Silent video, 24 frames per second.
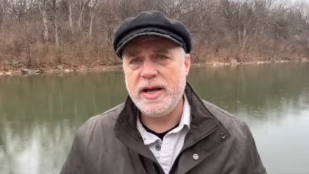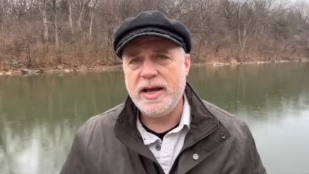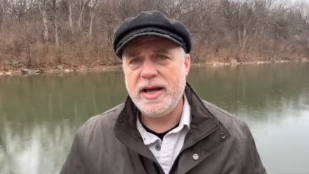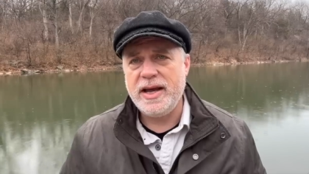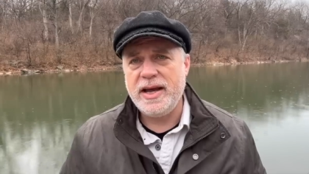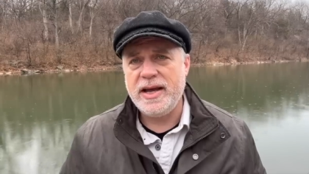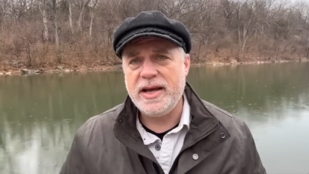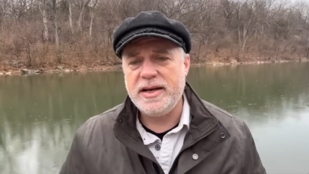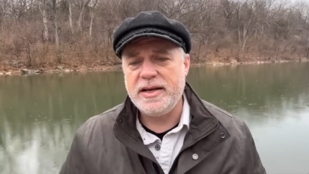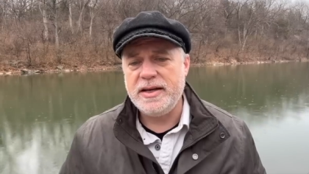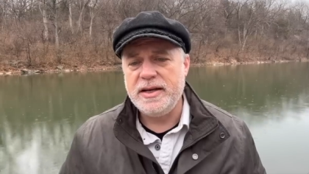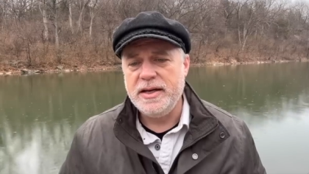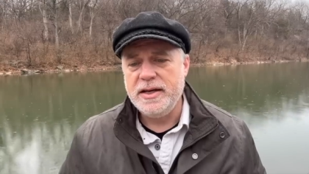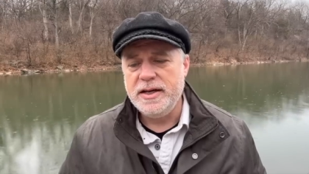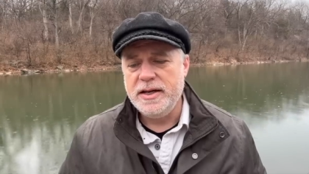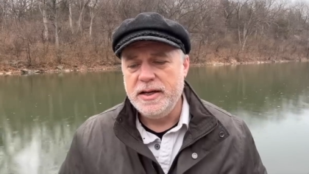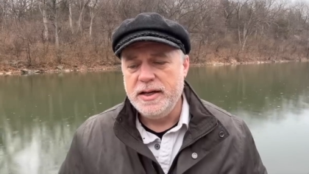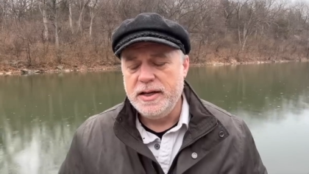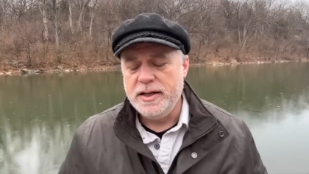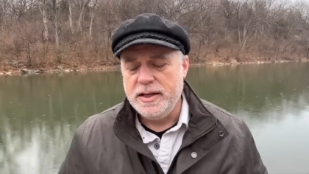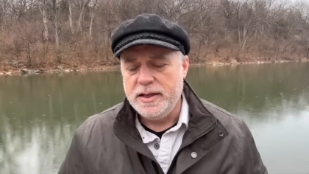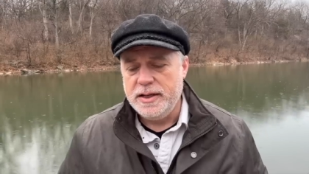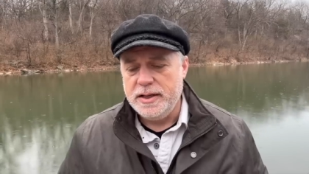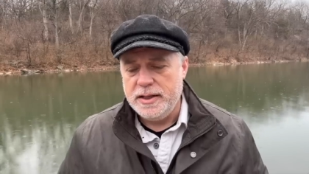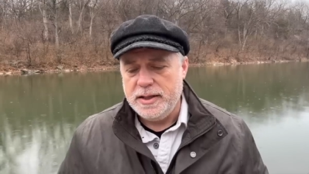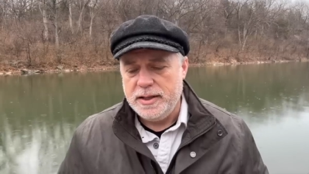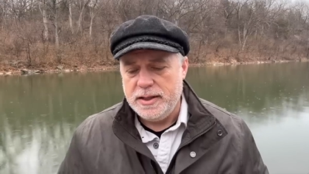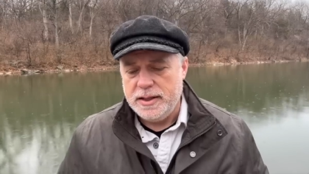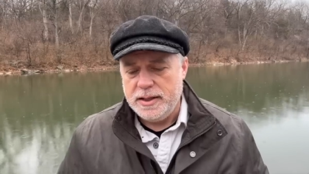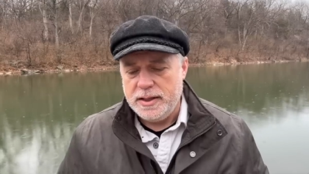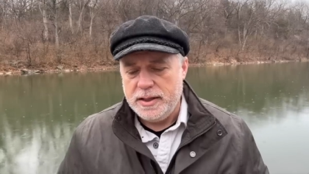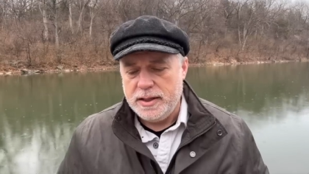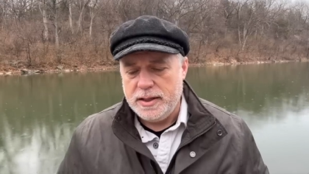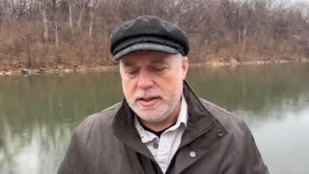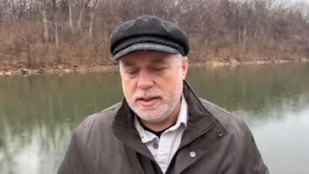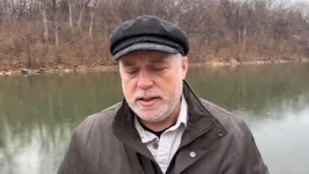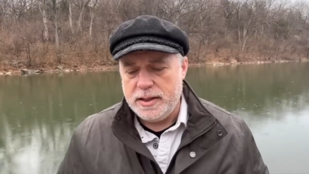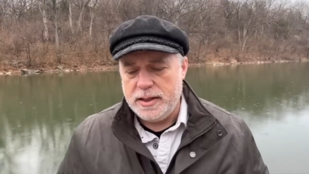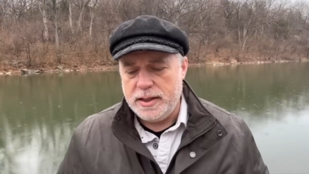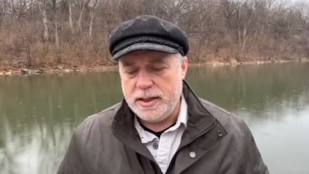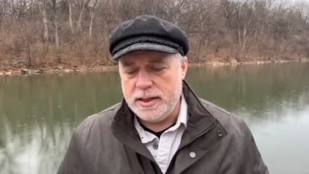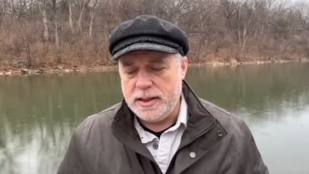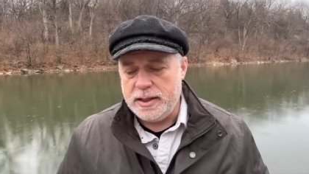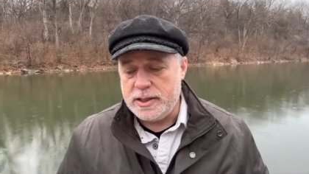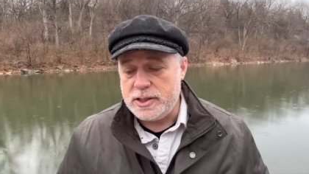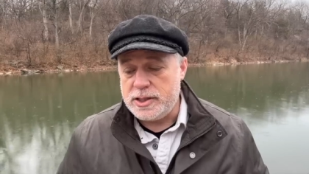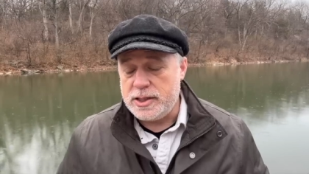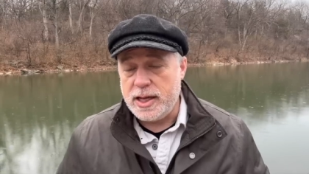And in
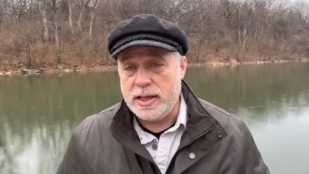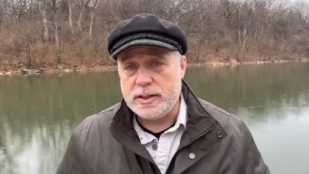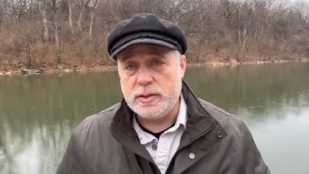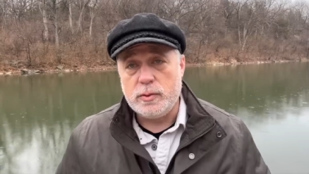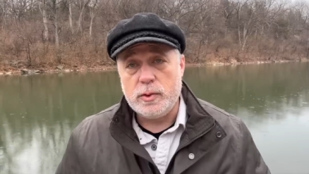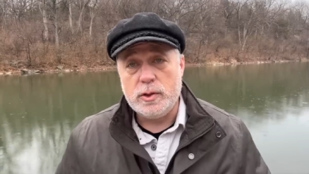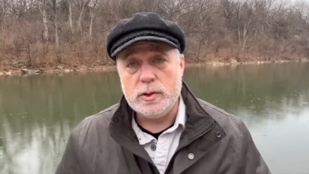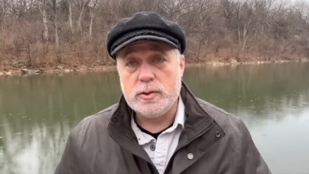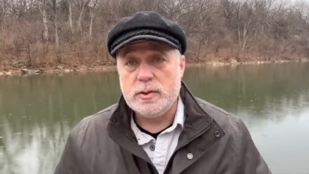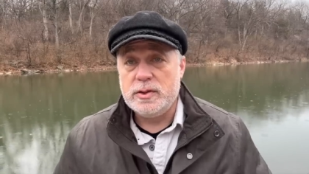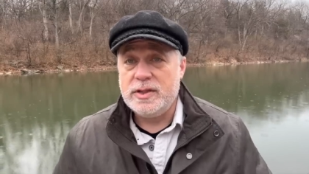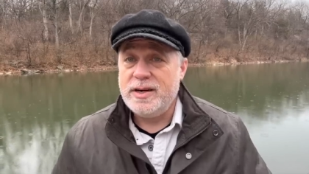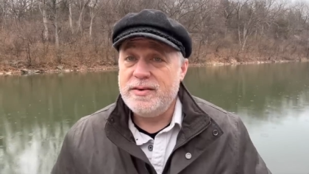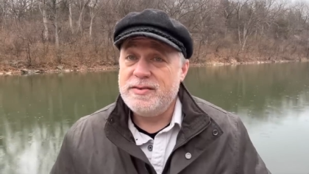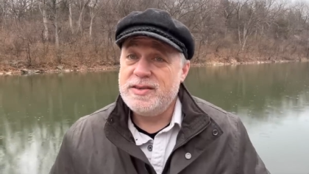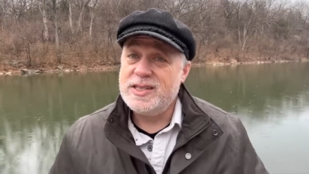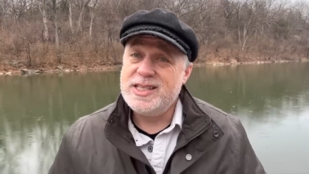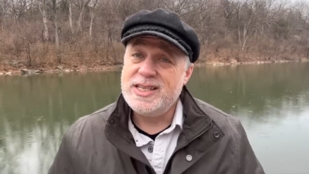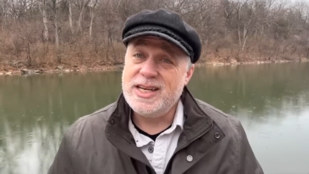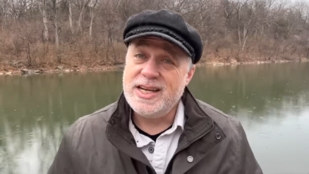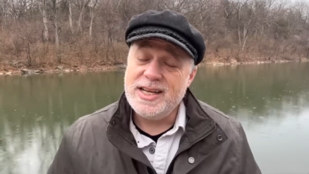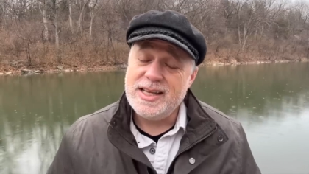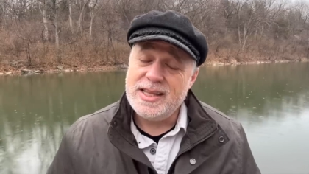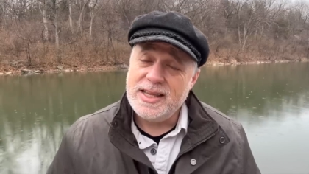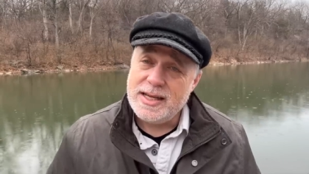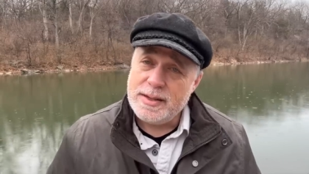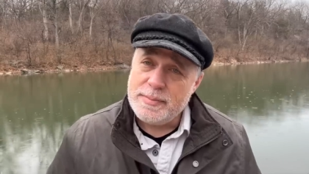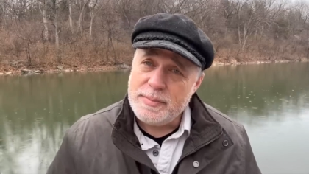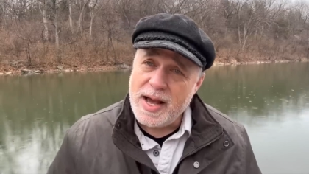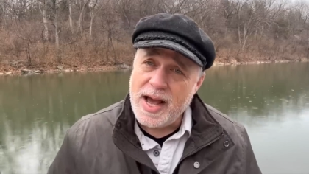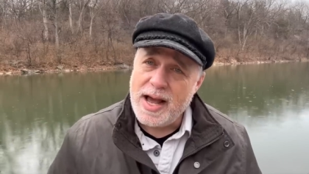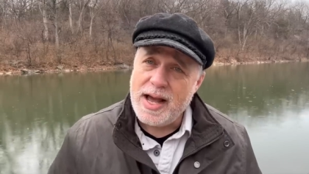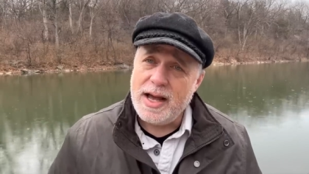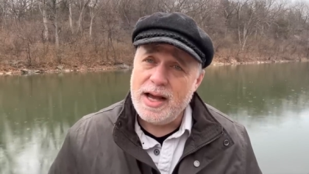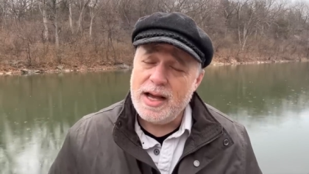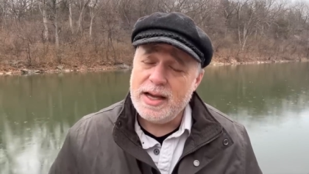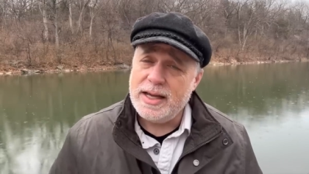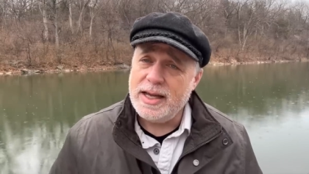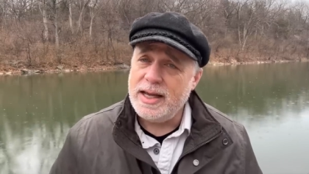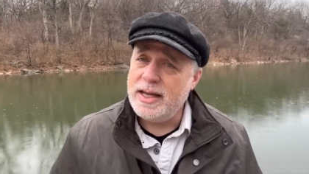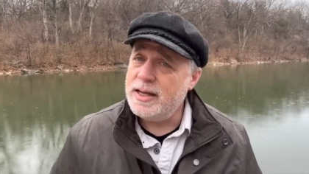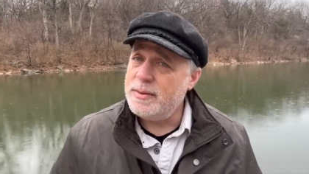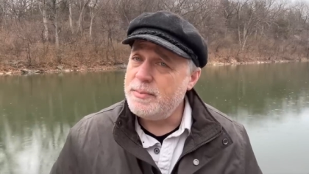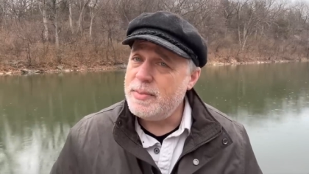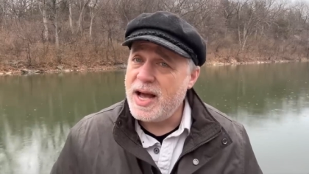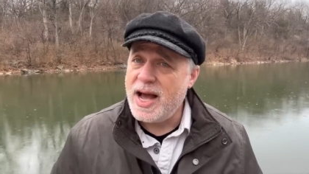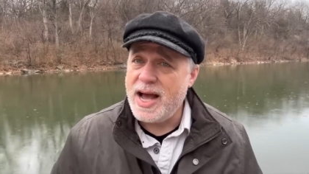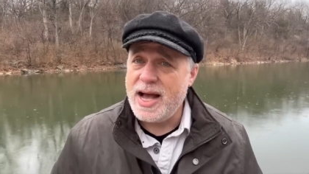addition to that, the world will never see anything
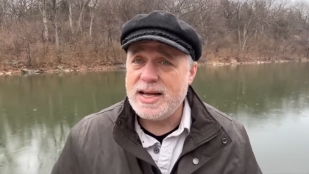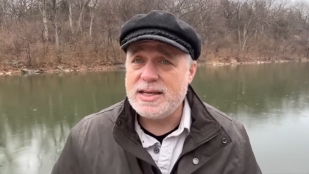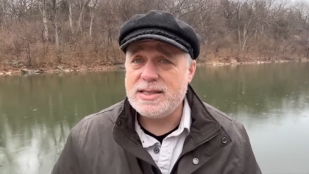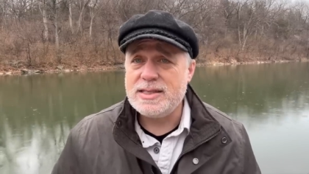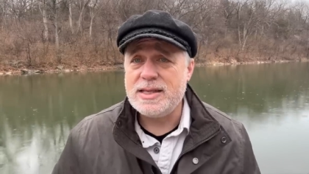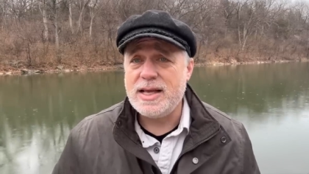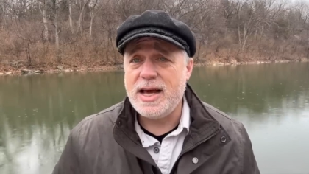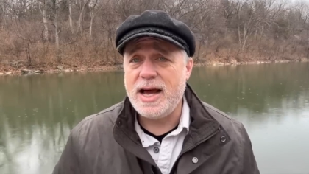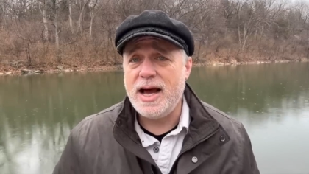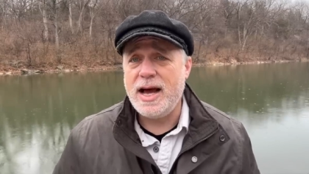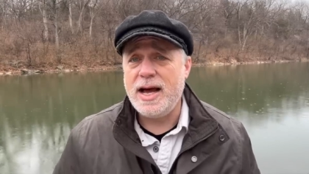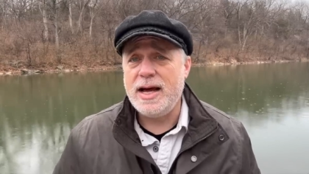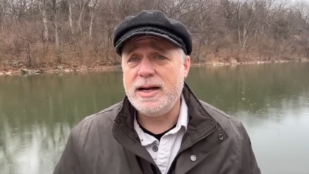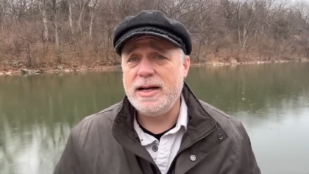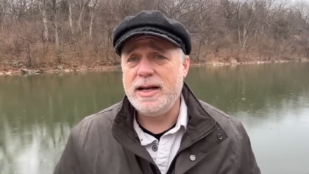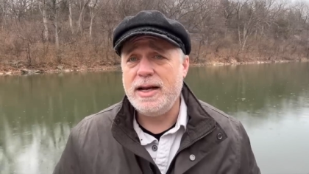again past that.